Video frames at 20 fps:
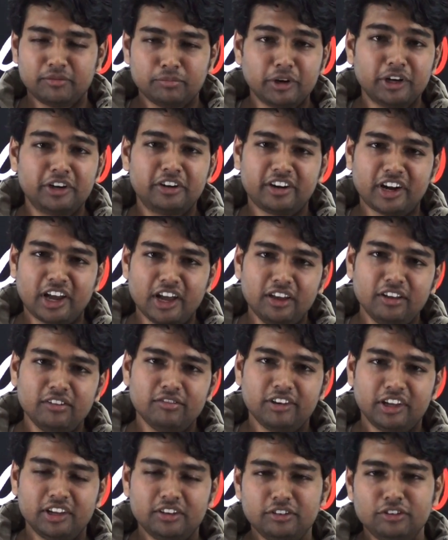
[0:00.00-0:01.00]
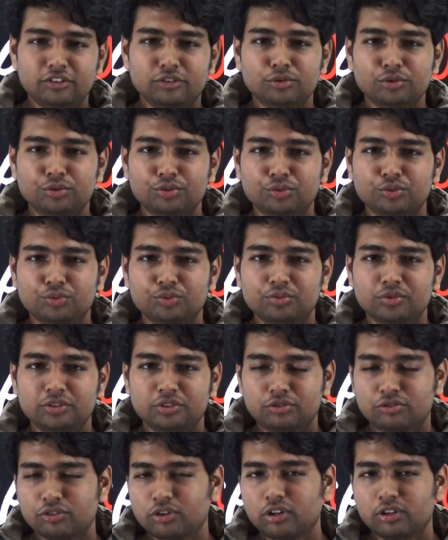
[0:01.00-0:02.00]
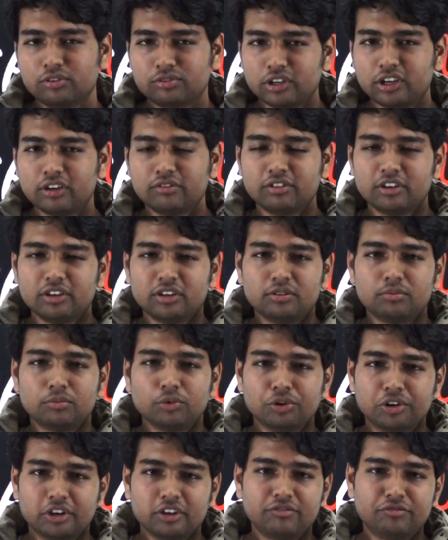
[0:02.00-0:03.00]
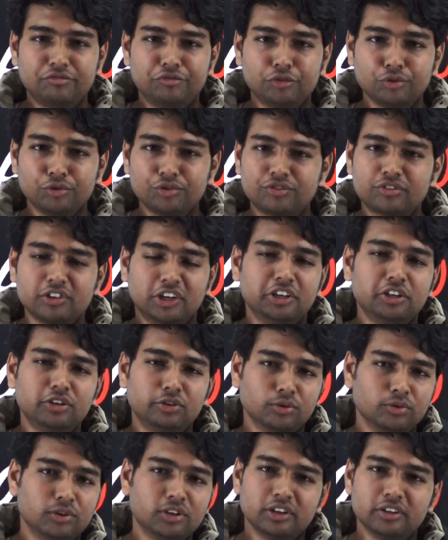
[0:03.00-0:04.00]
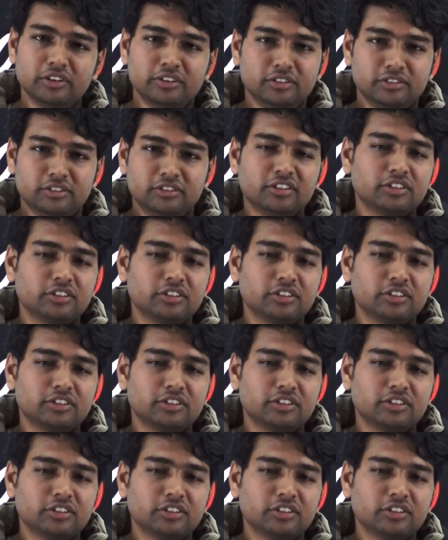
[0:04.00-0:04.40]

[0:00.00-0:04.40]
But try when you should also have a motive to study, to learn,